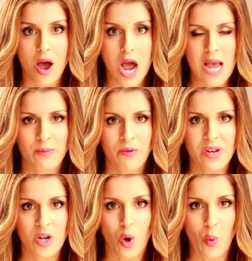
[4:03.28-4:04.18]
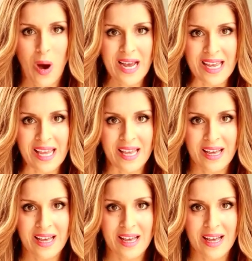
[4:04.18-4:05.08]
I'm moving to Hawaii.
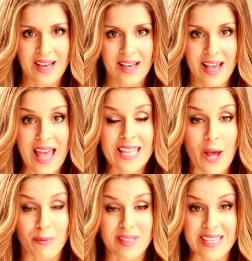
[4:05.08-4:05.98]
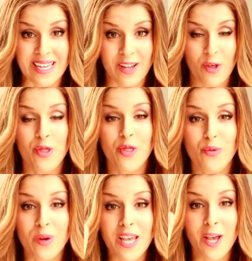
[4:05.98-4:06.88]
And that was it.
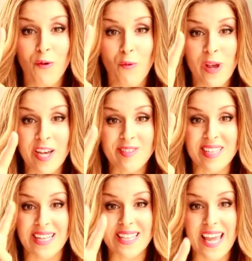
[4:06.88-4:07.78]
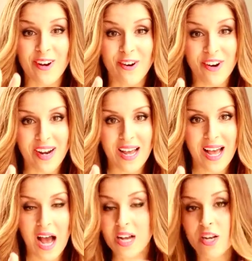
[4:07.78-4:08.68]
3 weeks later,
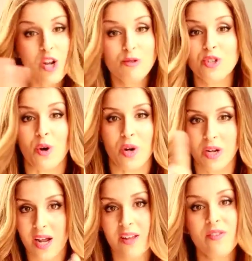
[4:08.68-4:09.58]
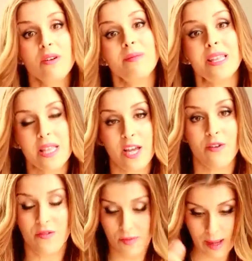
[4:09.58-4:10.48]
no joke, not even a month later
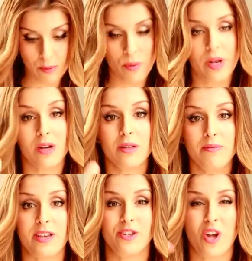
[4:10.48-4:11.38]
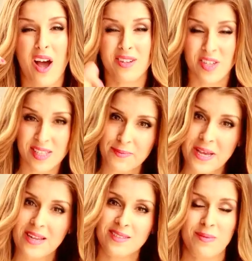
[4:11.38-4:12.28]
from that moment on the beach, God
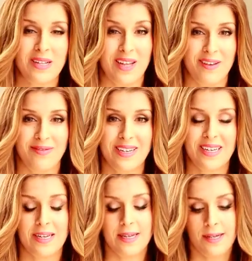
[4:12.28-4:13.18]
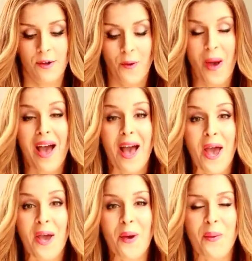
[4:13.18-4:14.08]
speaking to my life,
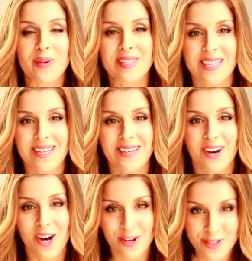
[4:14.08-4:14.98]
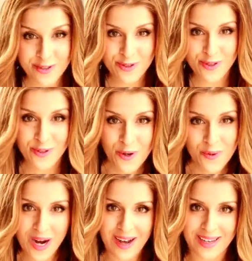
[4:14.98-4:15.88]
I was in Honolulu,
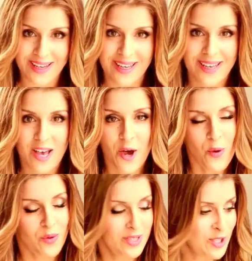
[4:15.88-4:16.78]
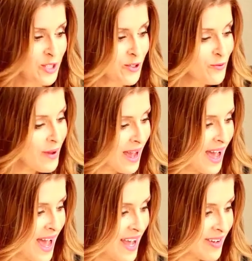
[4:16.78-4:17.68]
Hawaii with 2
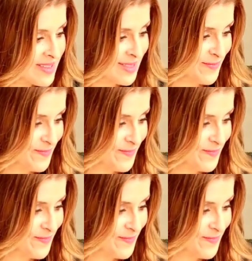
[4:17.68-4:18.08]
bags,